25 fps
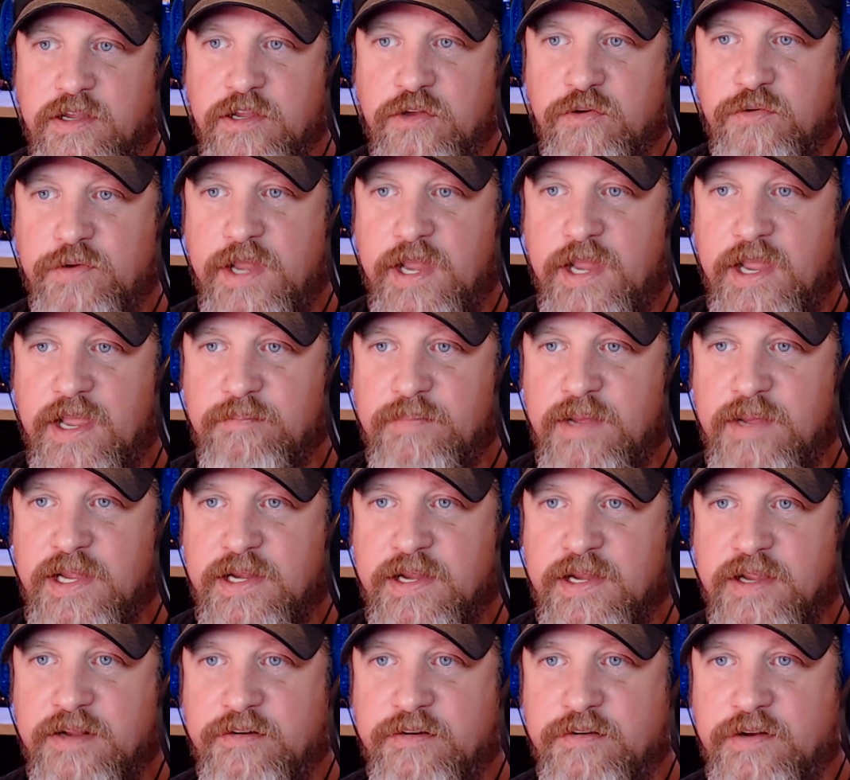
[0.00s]
you can't
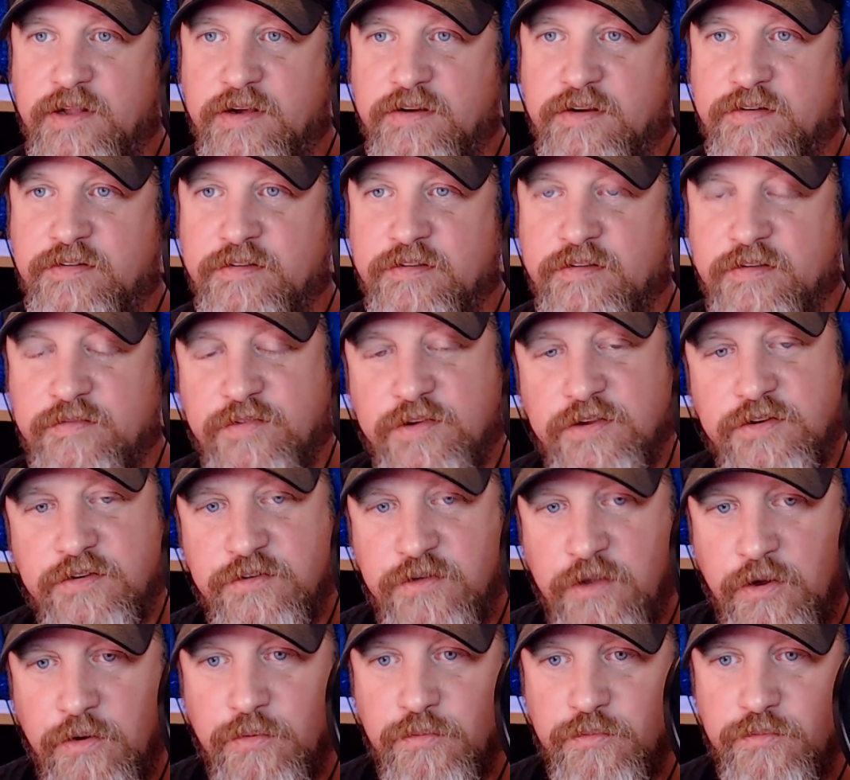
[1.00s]
make introductions if you
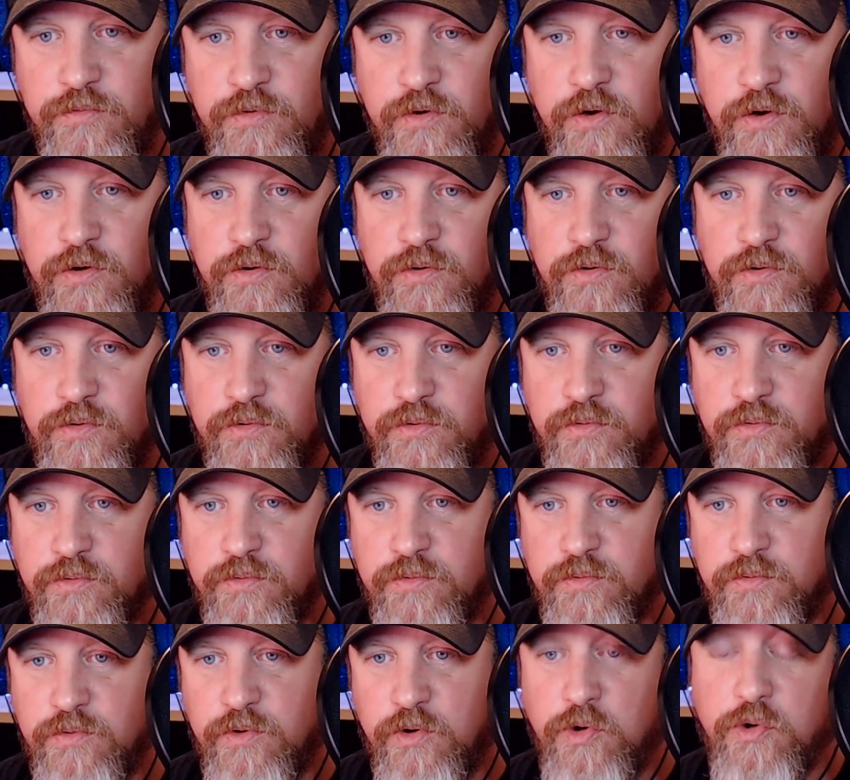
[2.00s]
don't
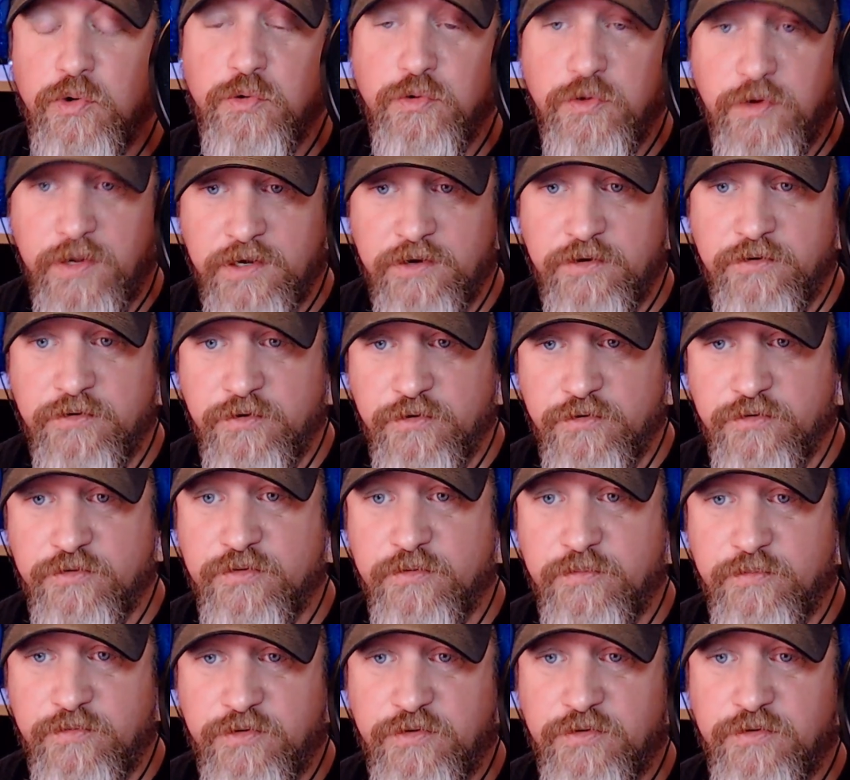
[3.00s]
know who to introduce
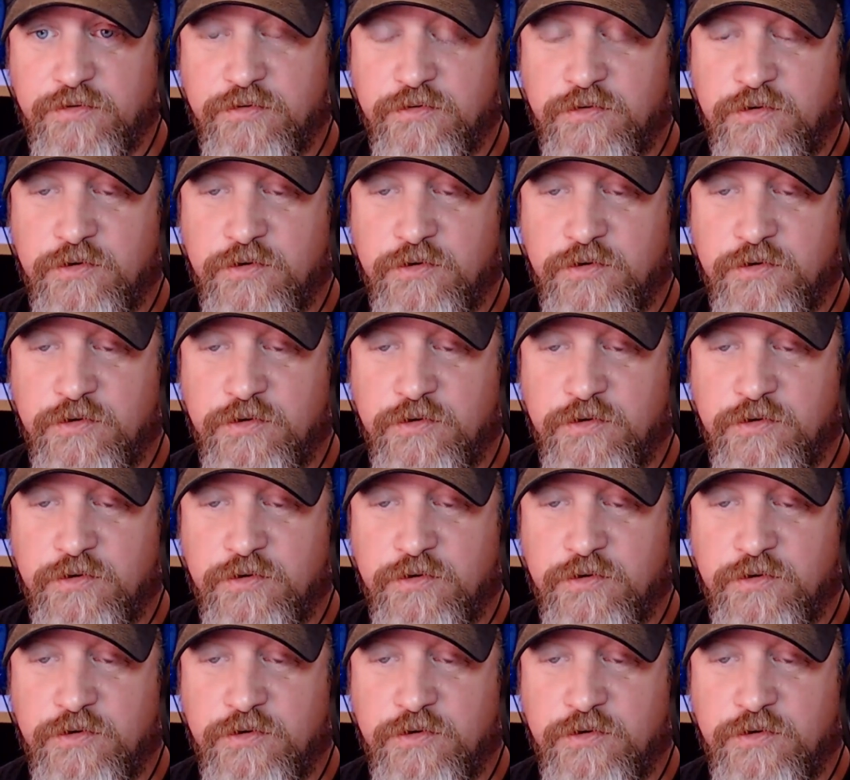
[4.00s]
them to,